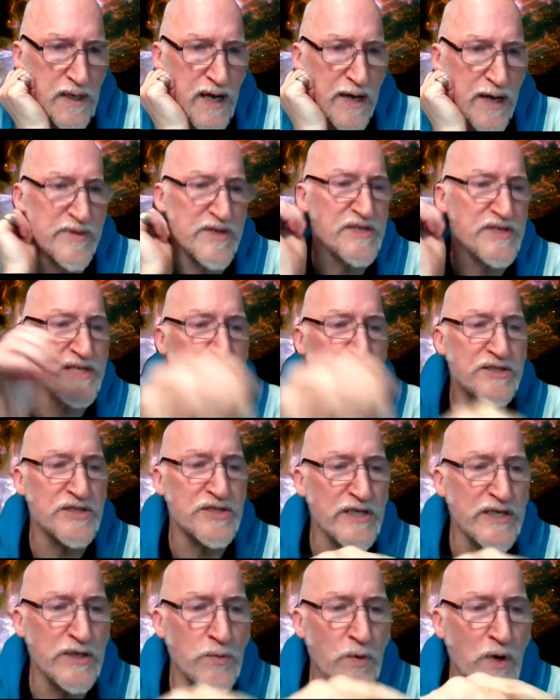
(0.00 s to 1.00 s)
I mean,
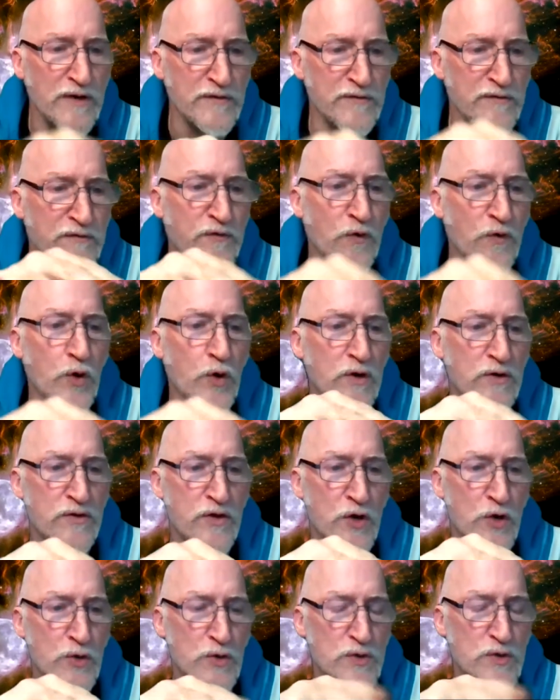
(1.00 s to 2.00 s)
essentially, you want four of
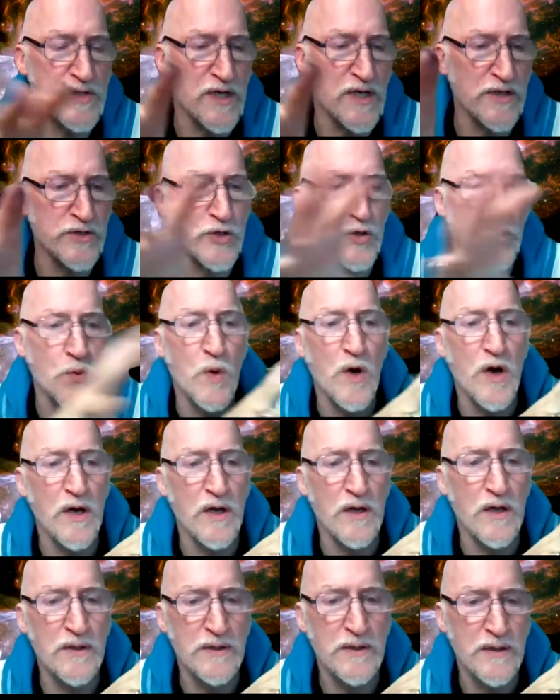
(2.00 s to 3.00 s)
those on your
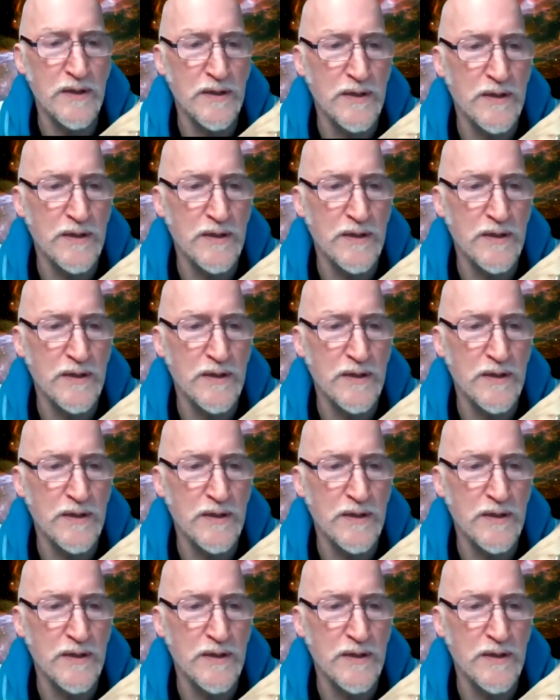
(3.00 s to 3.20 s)
wall.